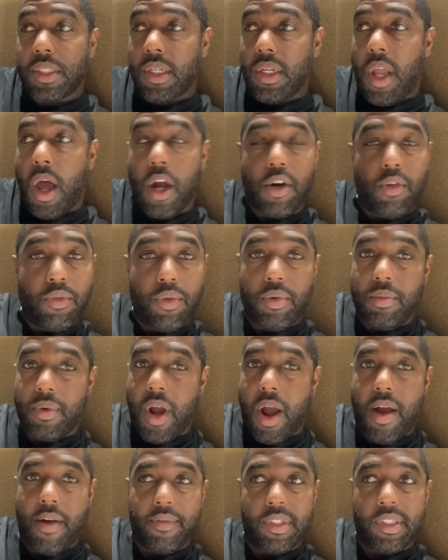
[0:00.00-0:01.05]
a locker room
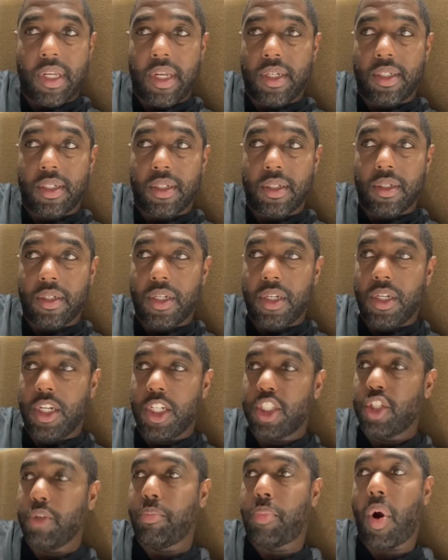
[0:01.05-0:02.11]
conversation. This
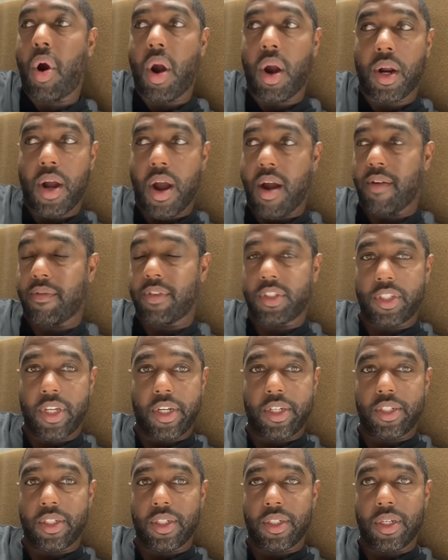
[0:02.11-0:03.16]
is a bar
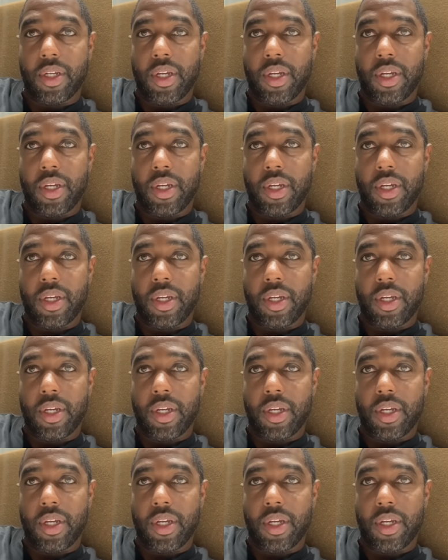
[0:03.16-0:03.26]
conversation.